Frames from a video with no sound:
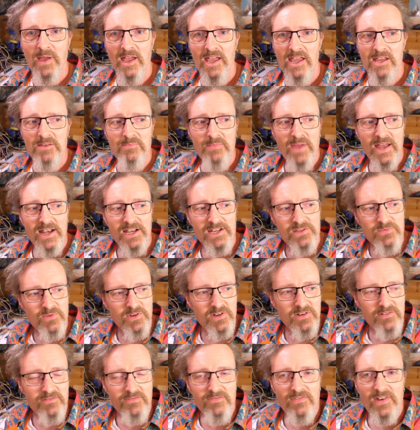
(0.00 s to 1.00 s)
pain
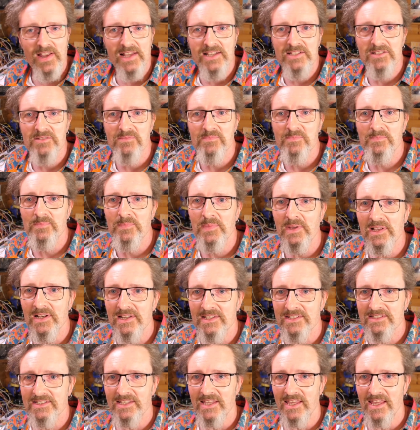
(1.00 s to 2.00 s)
management and
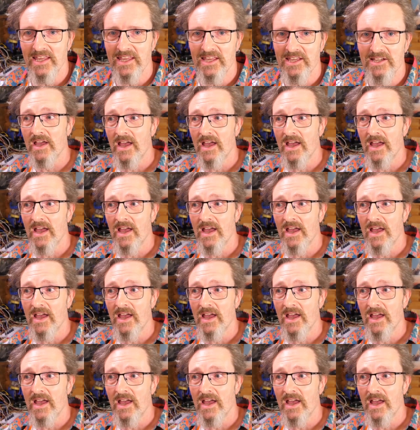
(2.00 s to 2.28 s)
flexibility.